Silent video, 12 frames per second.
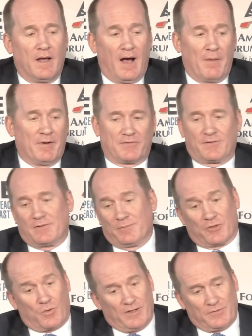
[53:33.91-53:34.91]
I mean, it's a
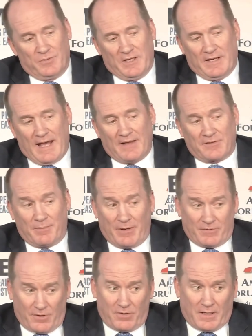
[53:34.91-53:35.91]
similar question we need to ask
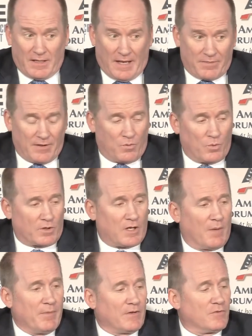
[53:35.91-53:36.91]
about Turkey. I think we're
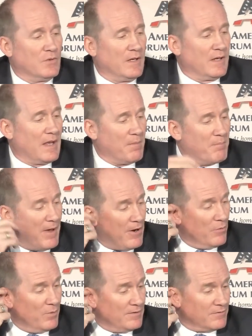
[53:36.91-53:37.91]
coming to a
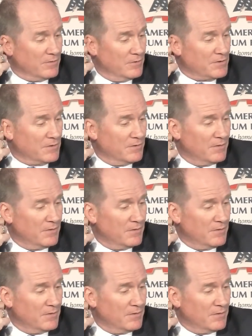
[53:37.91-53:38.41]
better resolution.